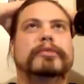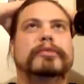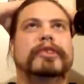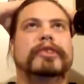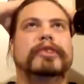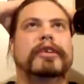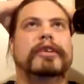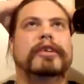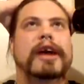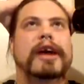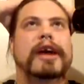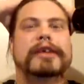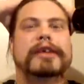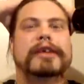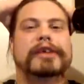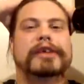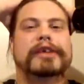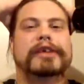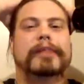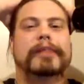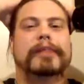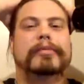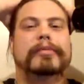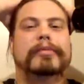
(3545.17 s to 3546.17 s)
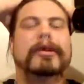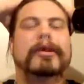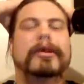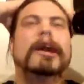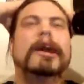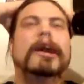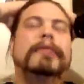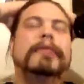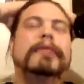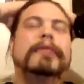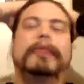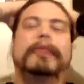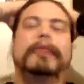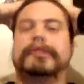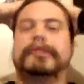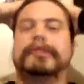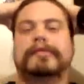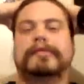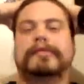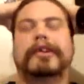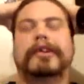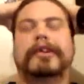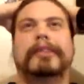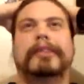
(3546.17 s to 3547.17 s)
movie Knocked Up. I mean, It
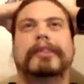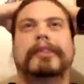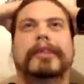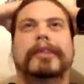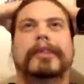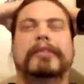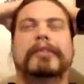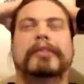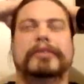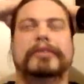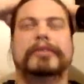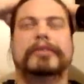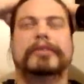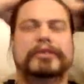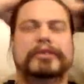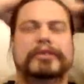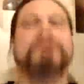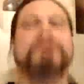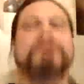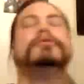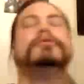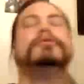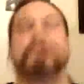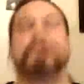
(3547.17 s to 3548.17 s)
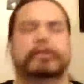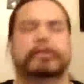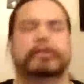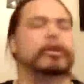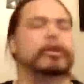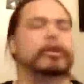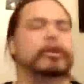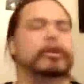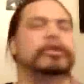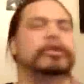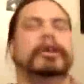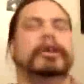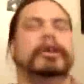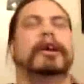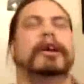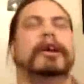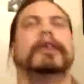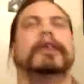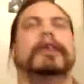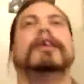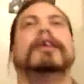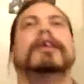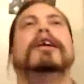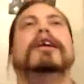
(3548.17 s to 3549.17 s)
was funny, but you're
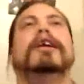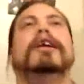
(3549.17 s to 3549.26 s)
generic.